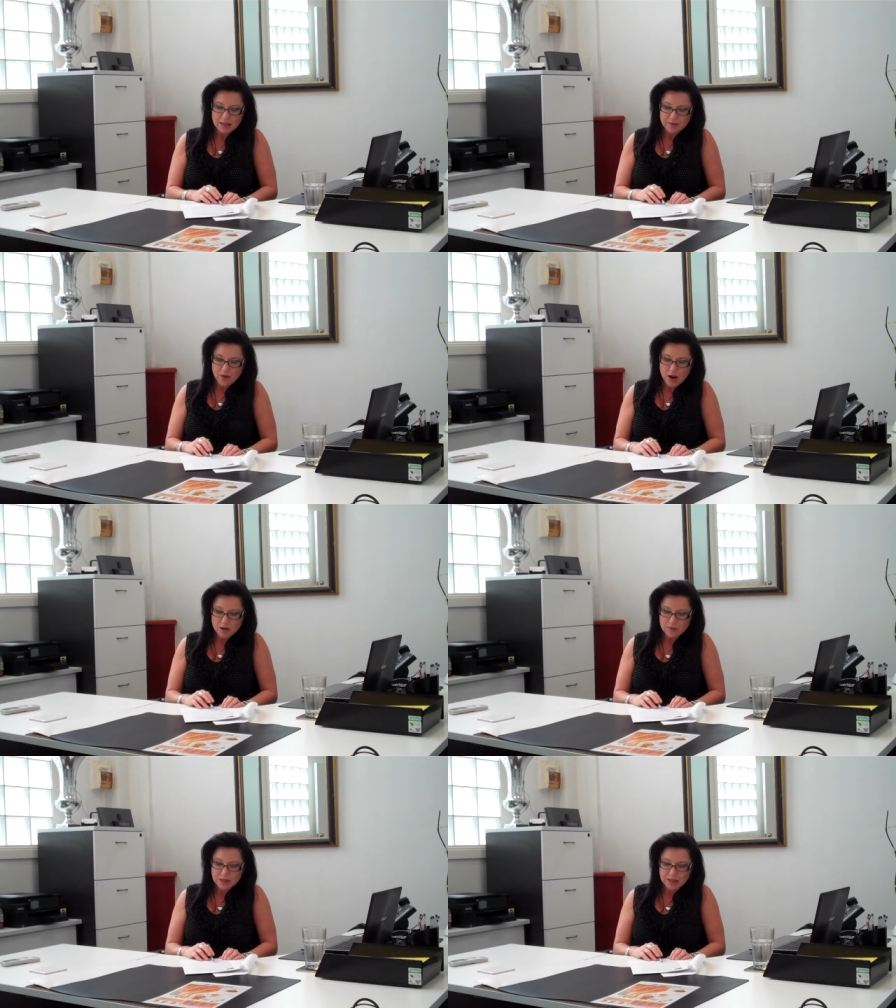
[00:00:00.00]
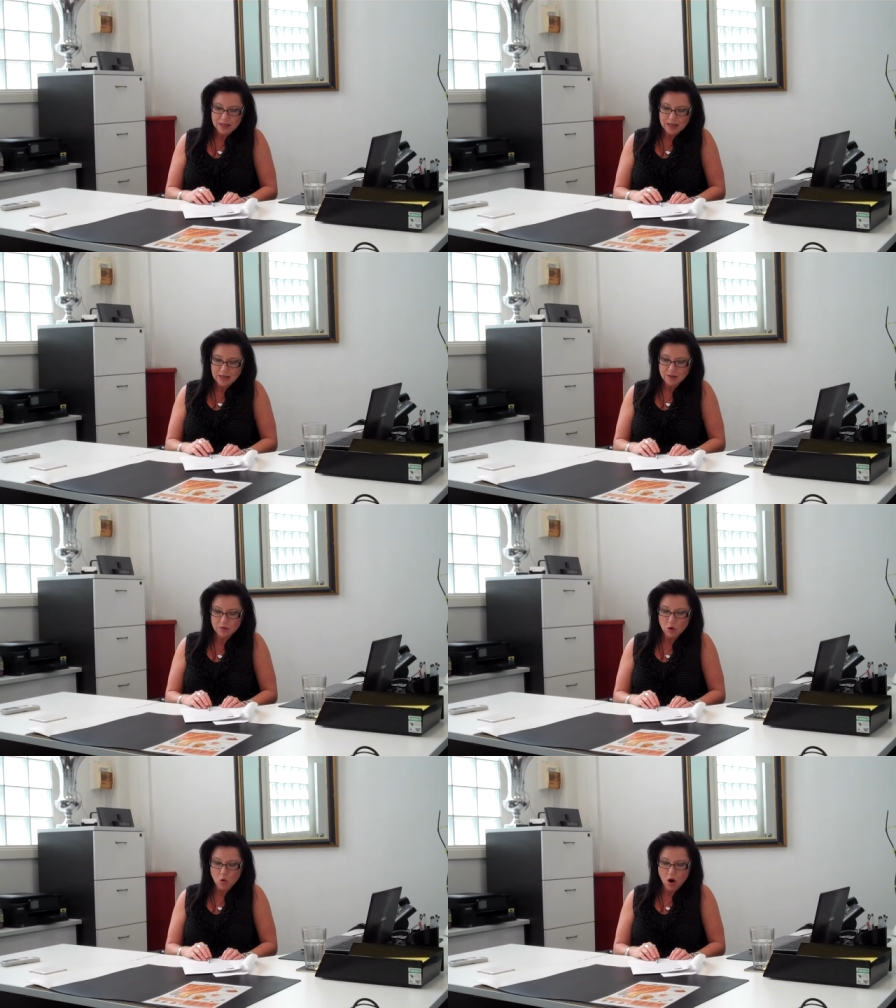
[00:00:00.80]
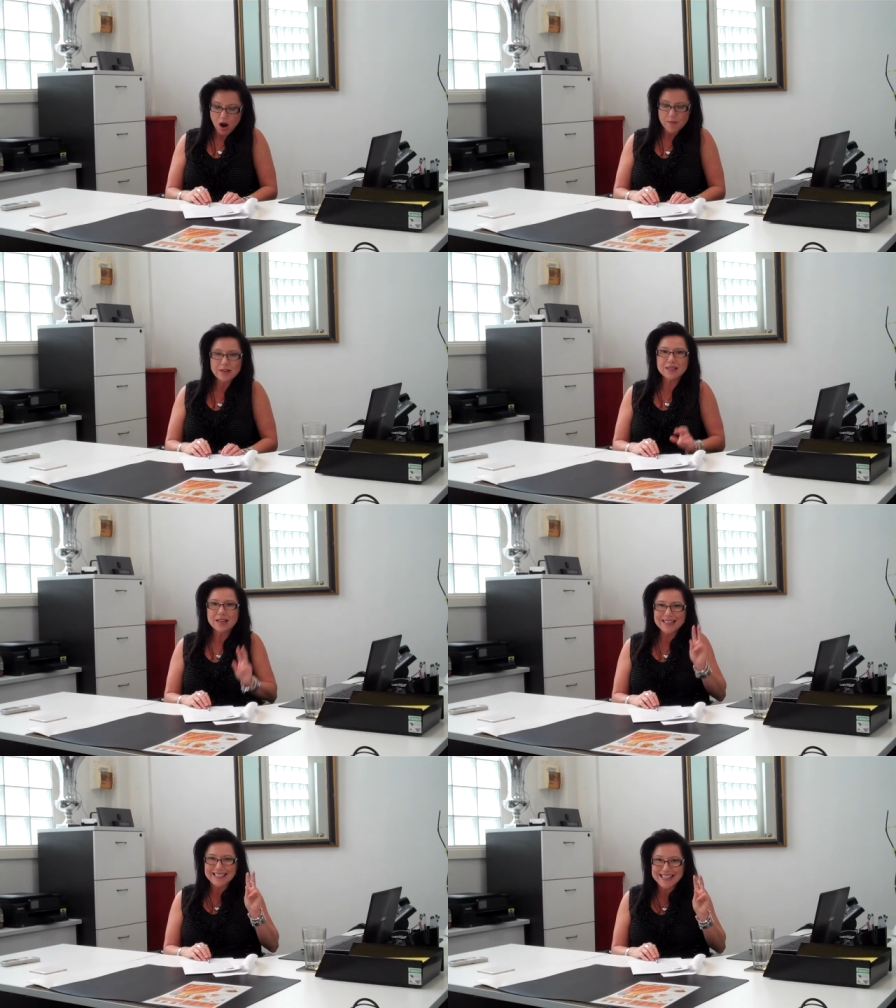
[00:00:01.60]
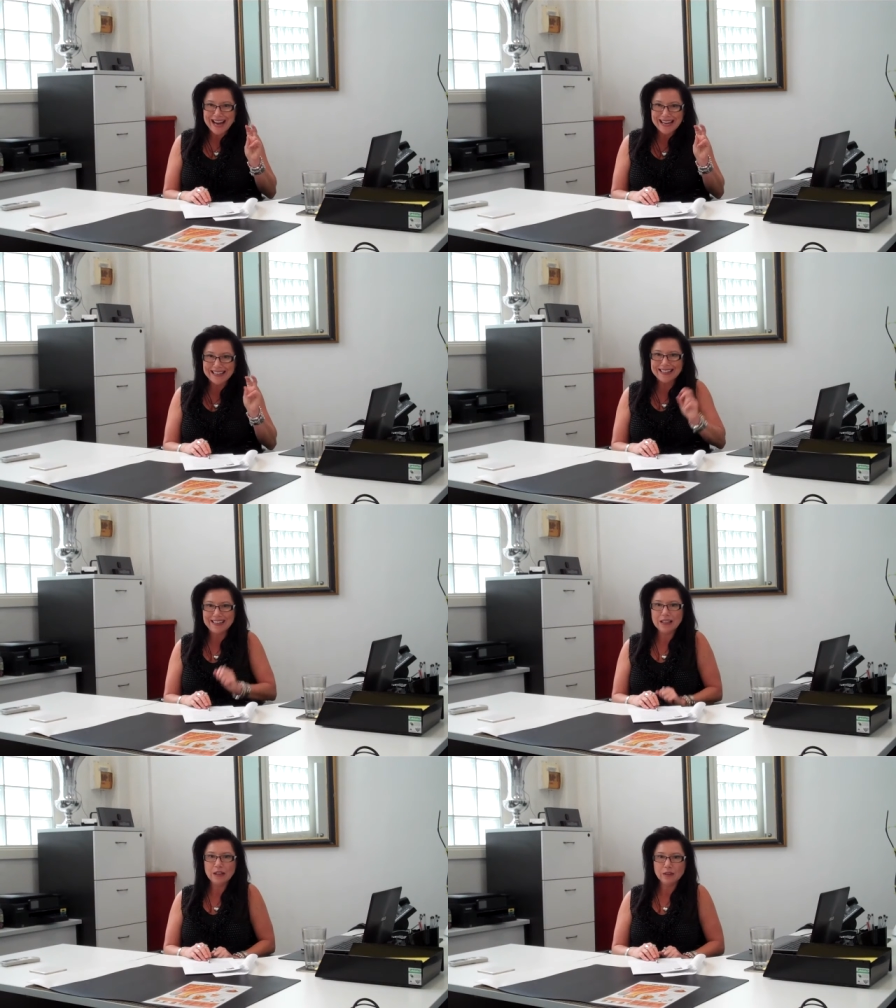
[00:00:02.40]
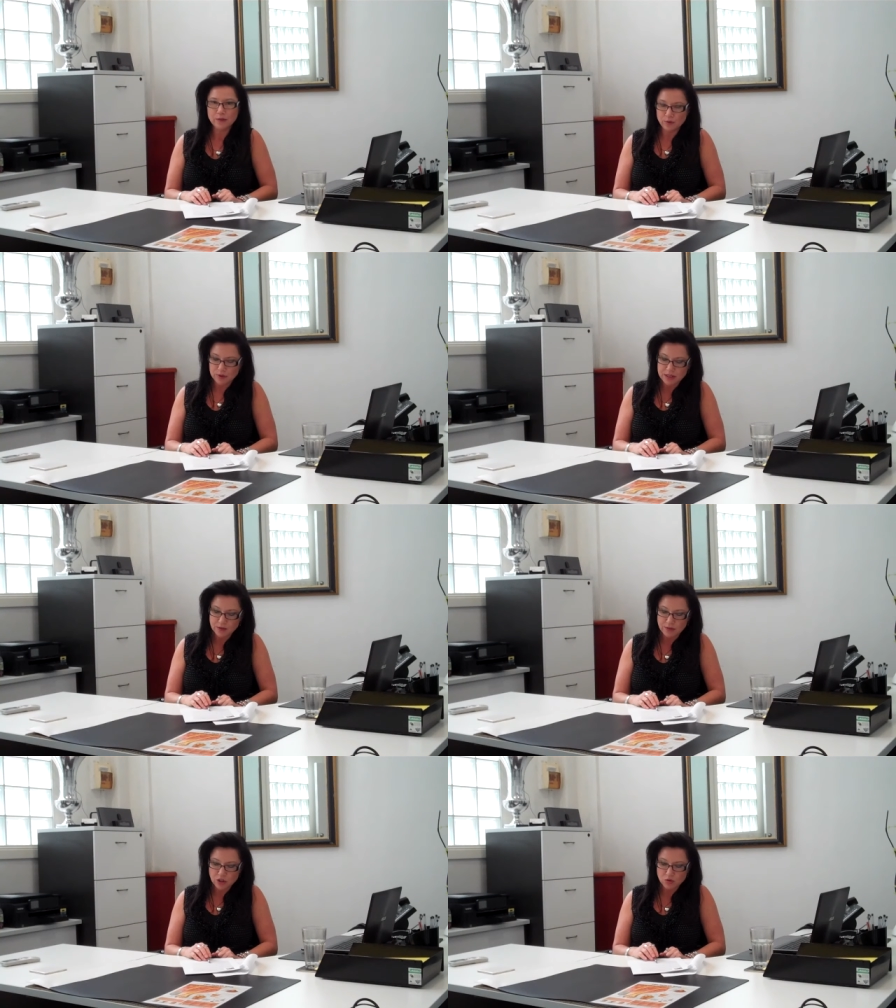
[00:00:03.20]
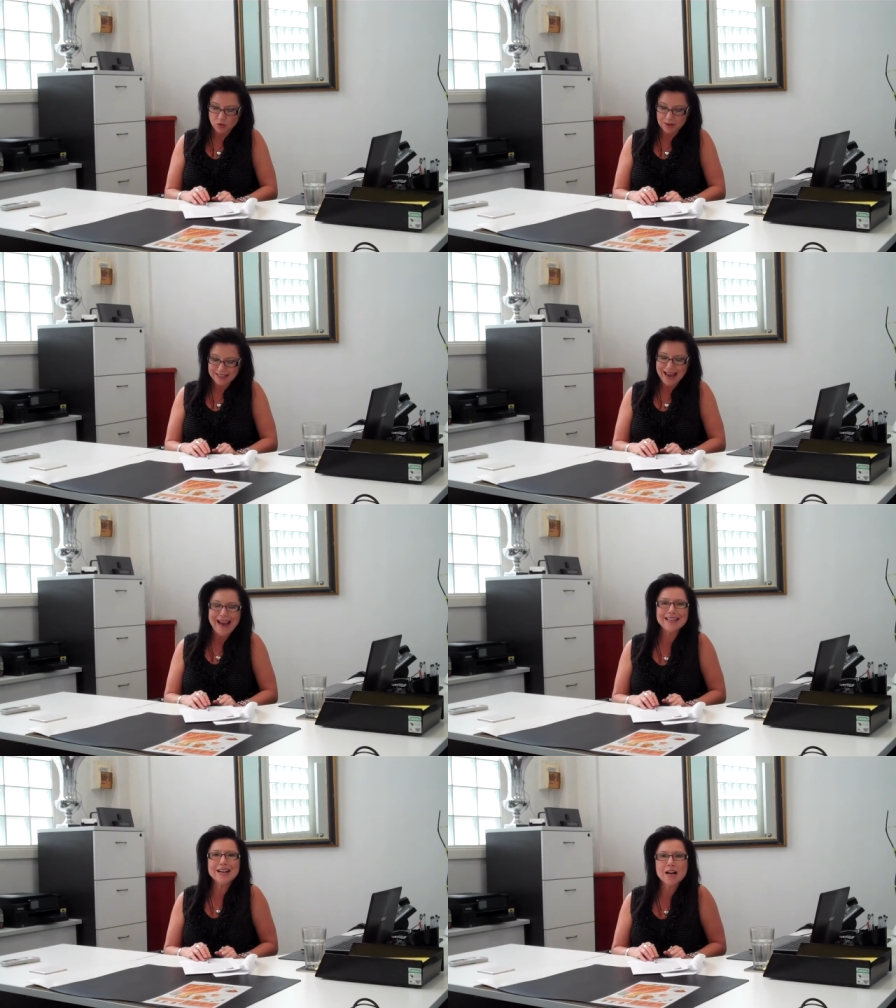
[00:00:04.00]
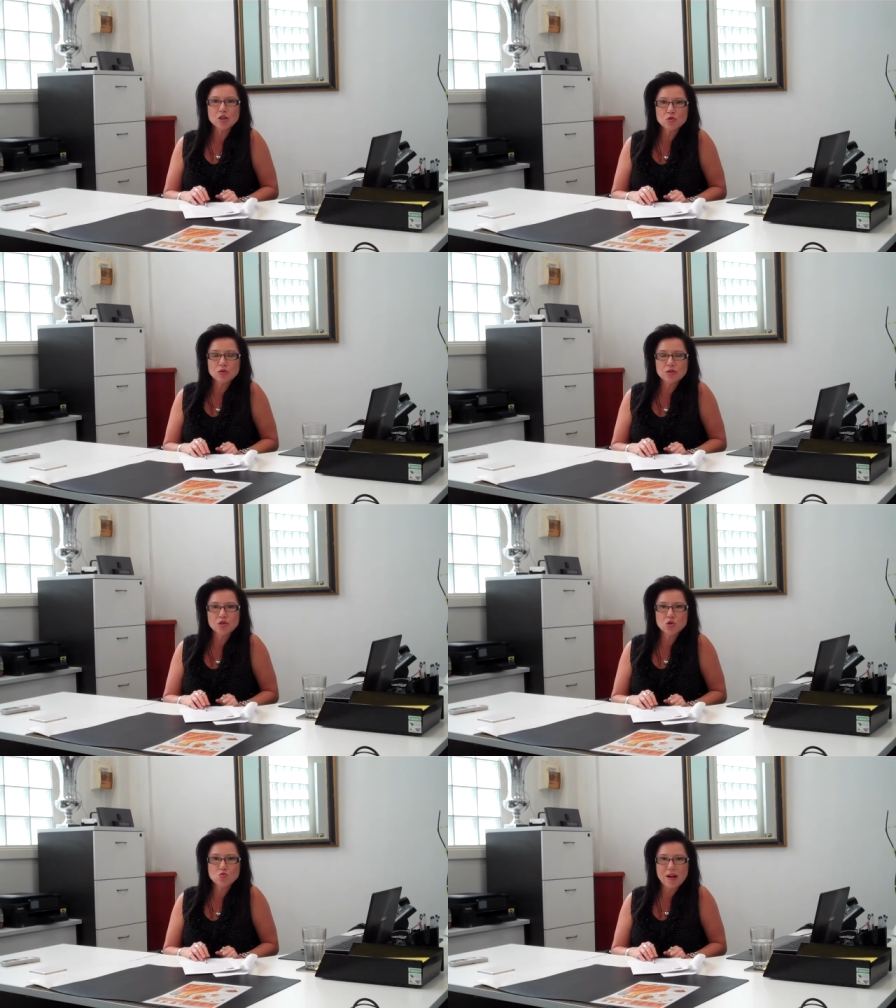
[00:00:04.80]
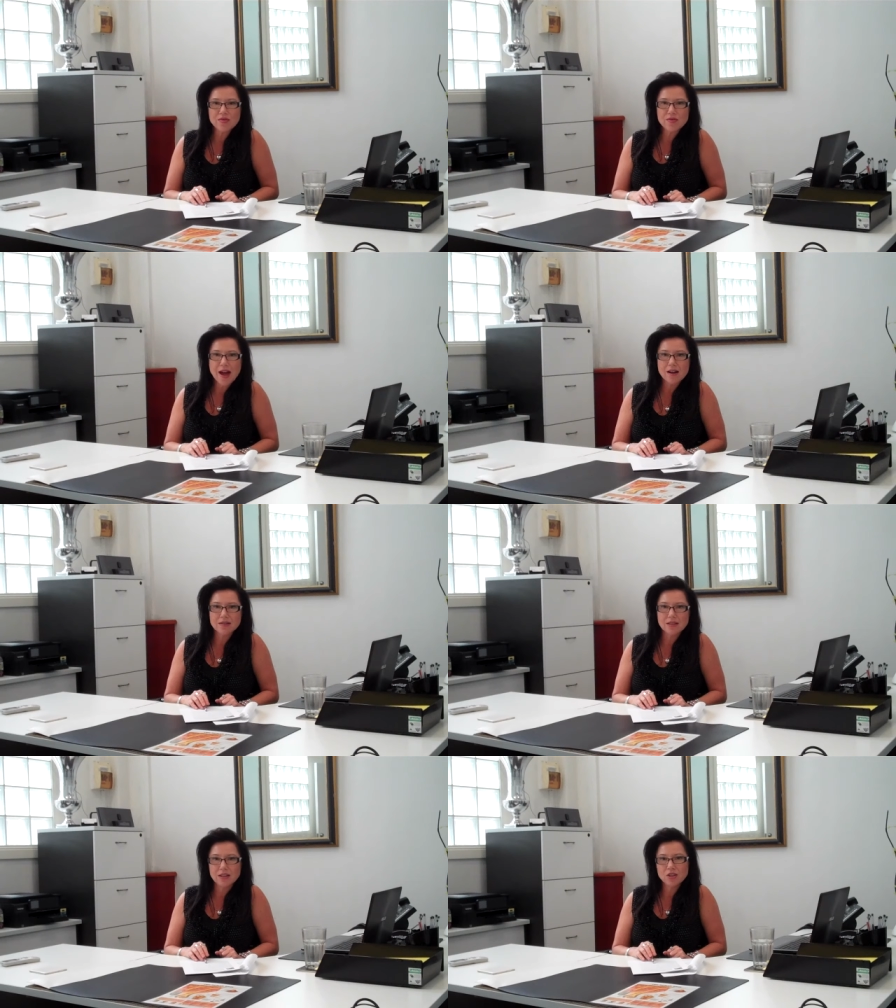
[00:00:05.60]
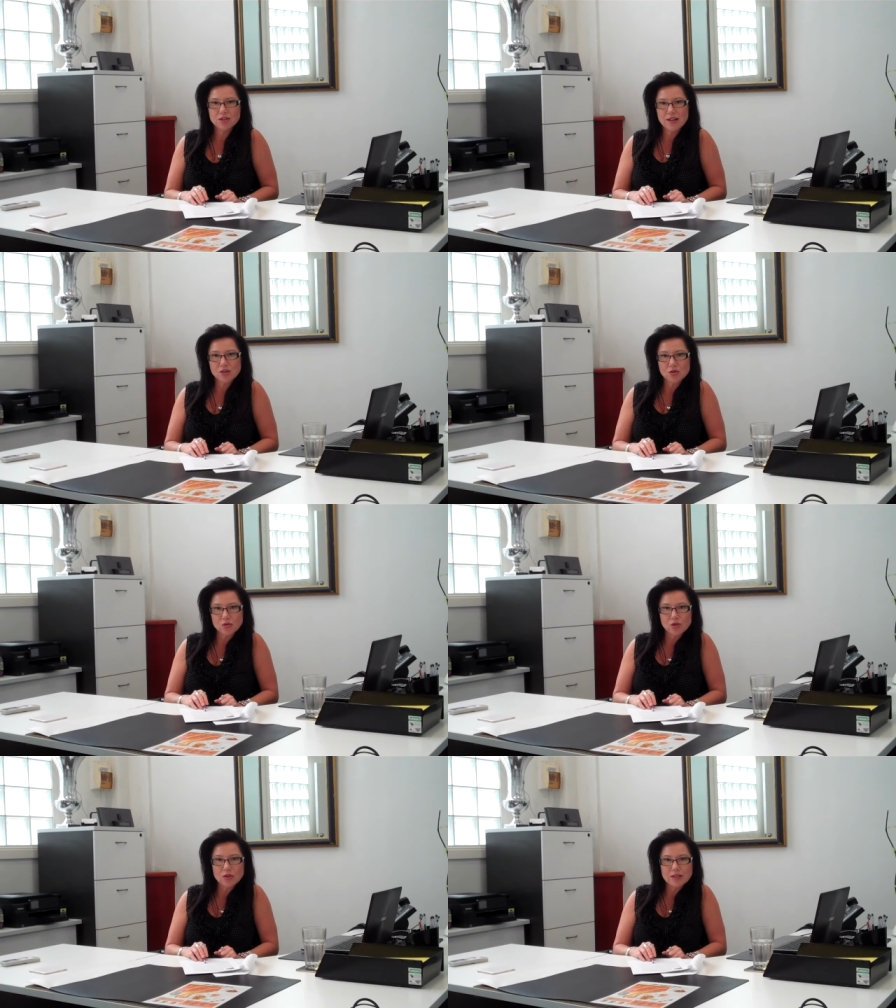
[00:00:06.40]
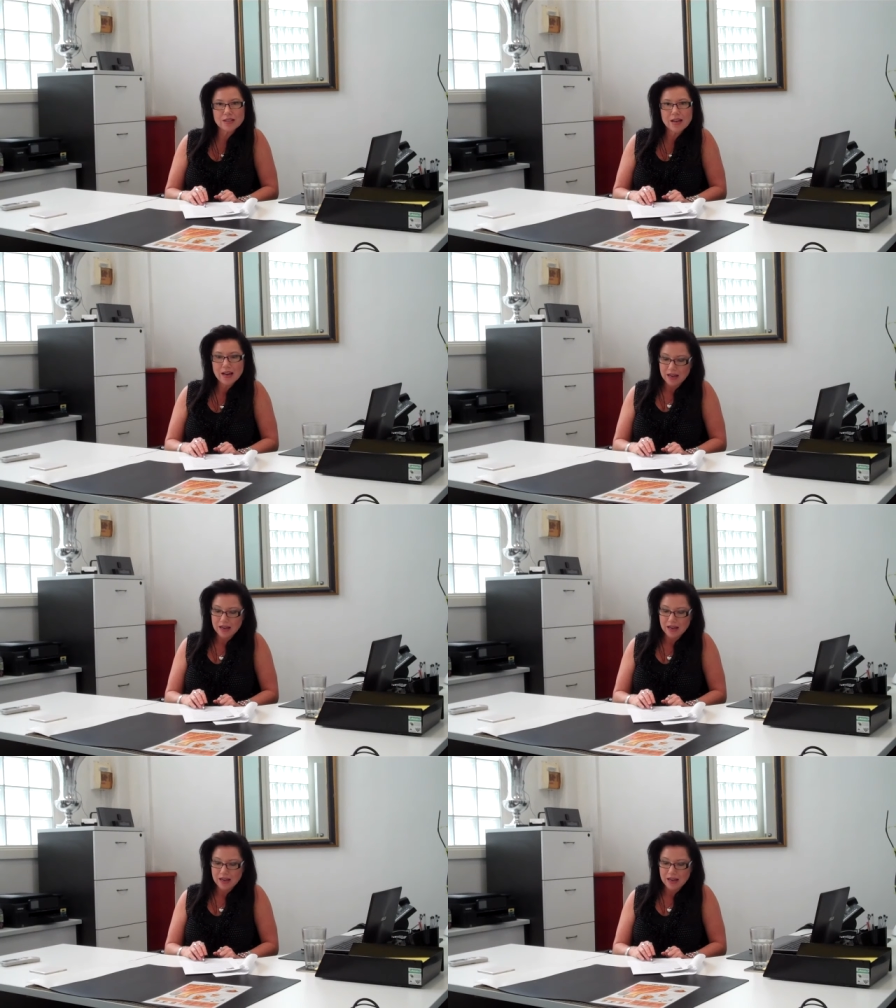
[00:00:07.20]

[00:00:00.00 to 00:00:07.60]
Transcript: is that vitamin D, the requirements daily for an individual is eight hundred to one thousand international units